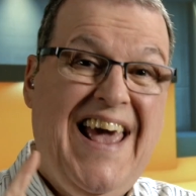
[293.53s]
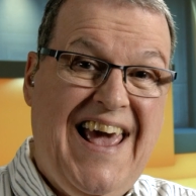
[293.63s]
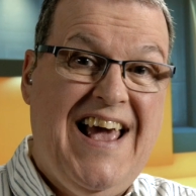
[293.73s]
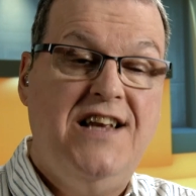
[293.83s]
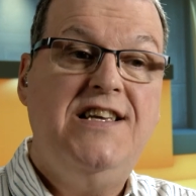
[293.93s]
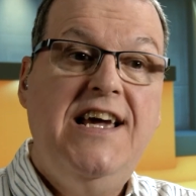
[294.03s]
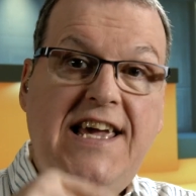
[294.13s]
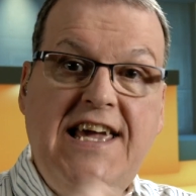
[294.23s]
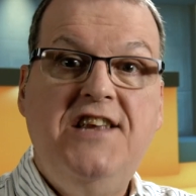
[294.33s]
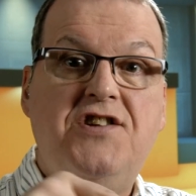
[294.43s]
And
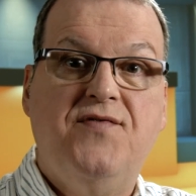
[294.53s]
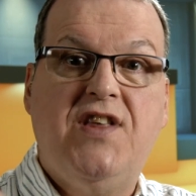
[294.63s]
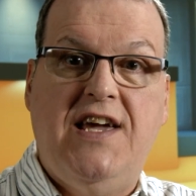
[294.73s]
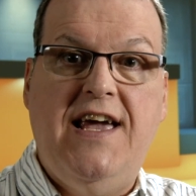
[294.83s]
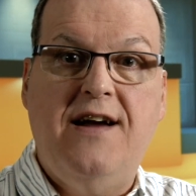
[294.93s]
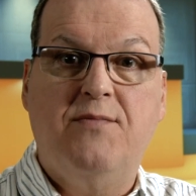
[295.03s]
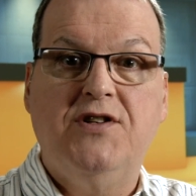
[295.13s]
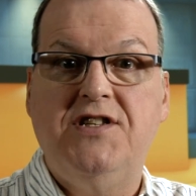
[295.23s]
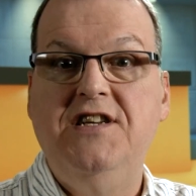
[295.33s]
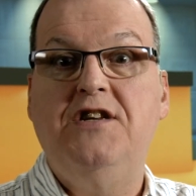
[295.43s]
each of the
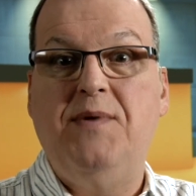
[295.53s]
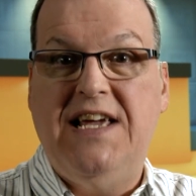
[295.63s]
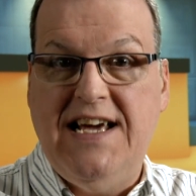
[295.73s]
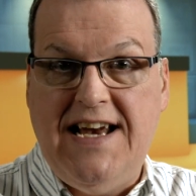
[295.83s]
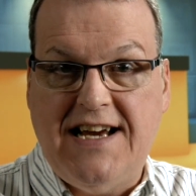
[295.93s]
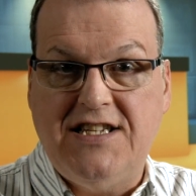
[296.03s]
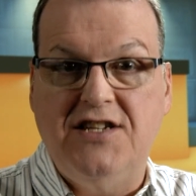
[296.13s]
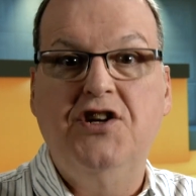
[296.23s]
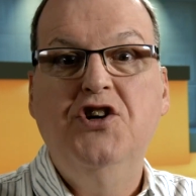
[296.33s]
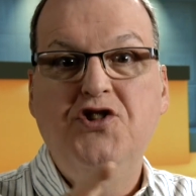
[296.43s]
cameras need to be
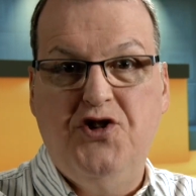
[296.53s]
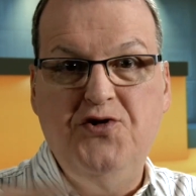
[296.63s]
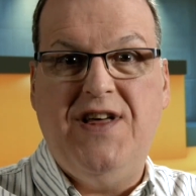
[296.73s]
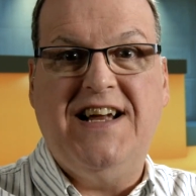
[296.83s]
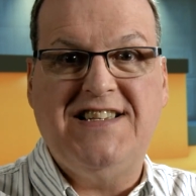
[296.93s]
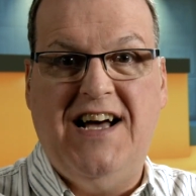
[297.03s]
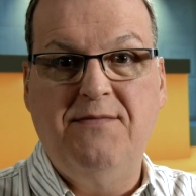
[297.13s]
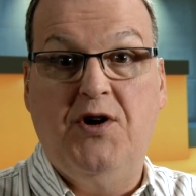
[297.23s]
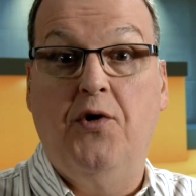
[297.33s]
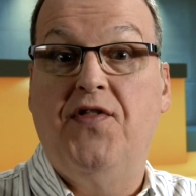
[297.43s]
connected to that
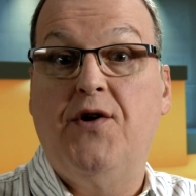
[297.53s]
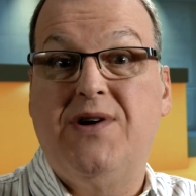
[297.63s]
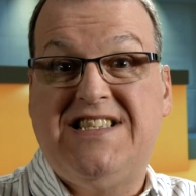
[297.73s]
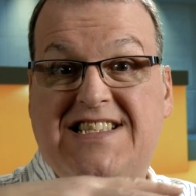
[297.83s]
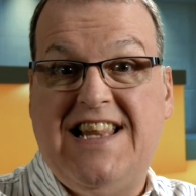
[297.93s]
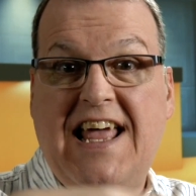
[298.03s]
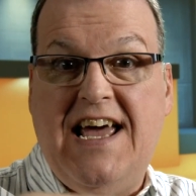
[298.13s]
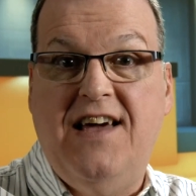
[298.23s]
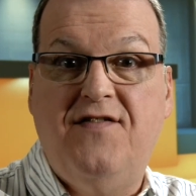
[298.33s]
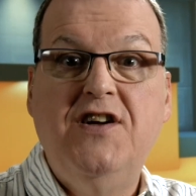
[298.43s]
time code. They're a
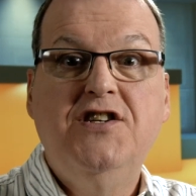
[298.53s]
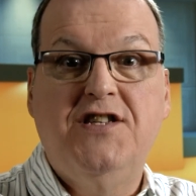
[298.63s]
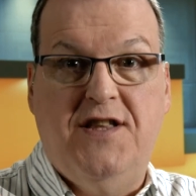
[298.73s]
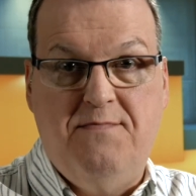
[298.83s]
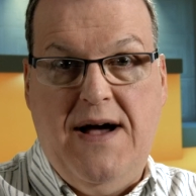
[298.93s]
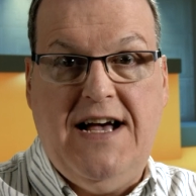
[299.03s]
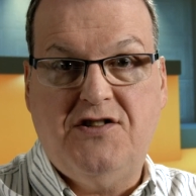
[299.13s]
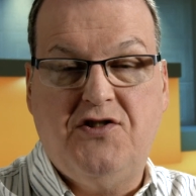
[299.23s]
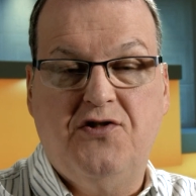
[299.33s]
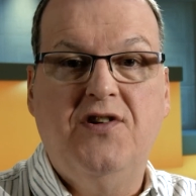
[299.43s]
slave to the
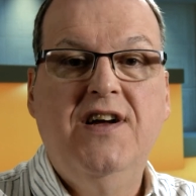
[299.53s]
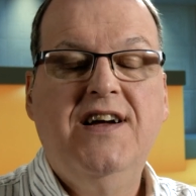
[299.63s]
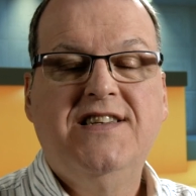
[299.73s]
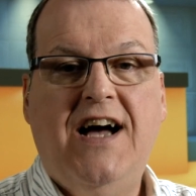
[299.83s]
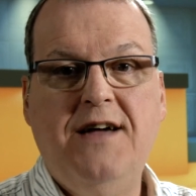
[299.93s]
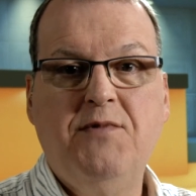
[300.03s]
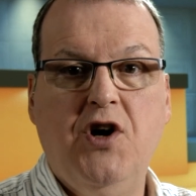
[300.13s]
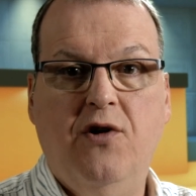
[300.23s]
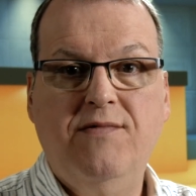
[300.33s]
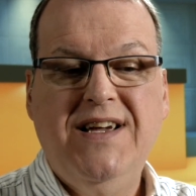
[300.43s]
master time
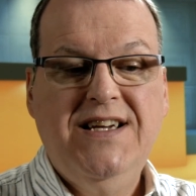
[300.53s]
code.